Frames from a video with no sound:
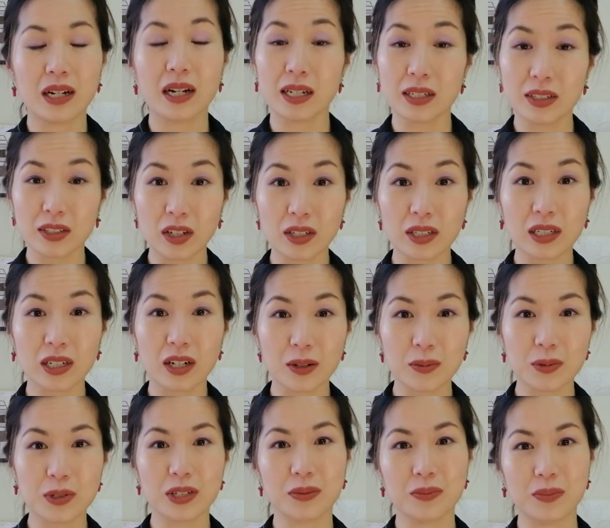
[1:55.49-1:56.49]
A toddler
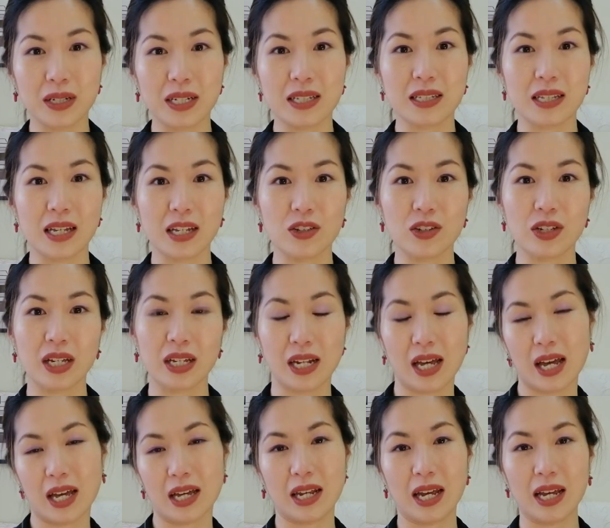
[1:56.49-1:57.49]
option means that you can
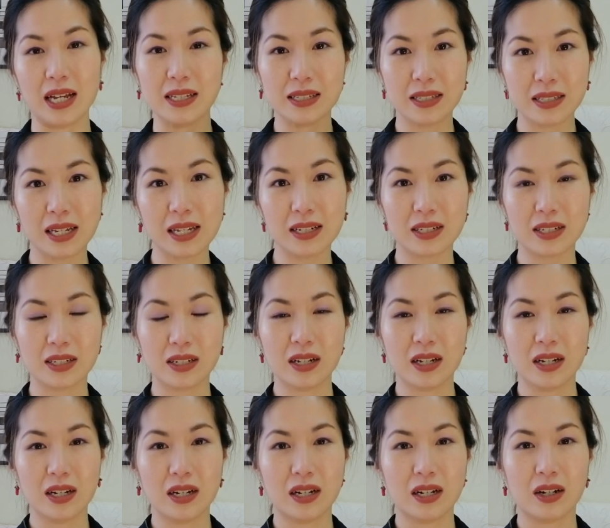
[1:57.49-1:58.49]
add a seat
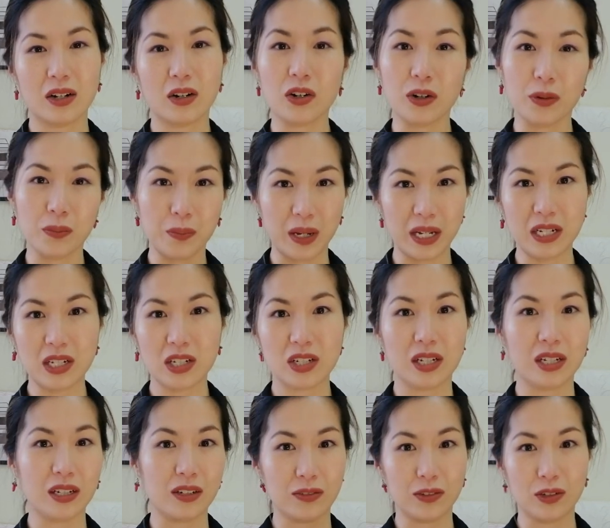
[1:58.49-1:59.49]
or a bench
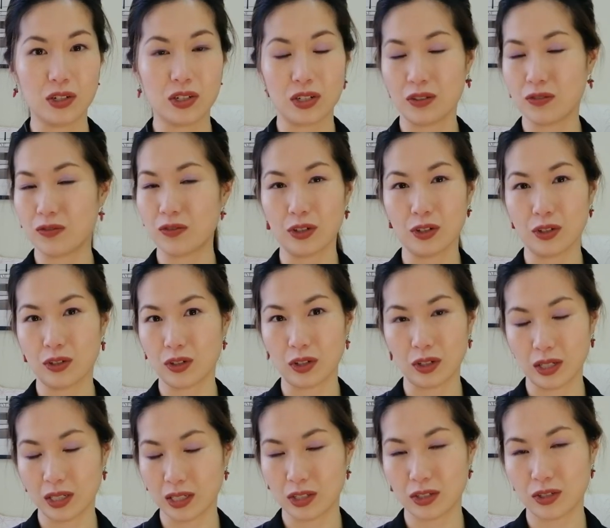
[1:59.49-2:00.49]
in the future for your
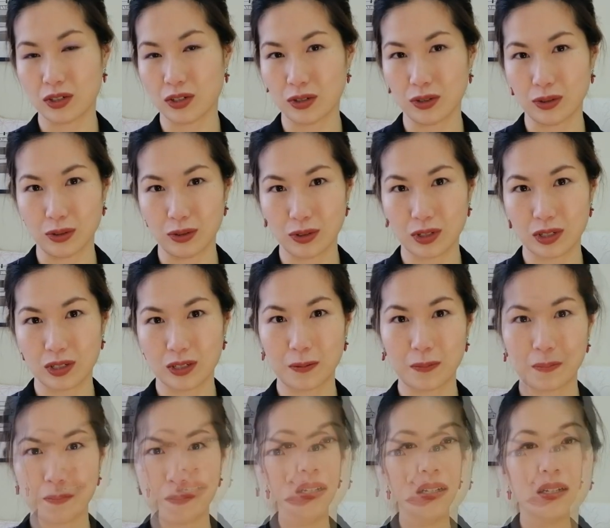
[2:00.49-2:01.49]
toddler to use.
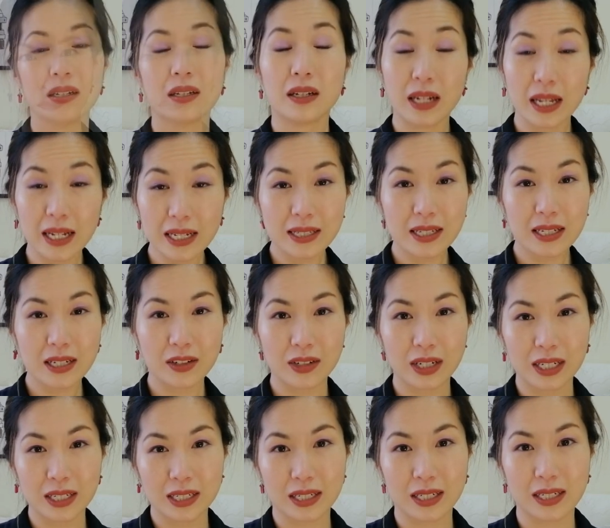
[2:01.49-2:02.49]
The next thing you need to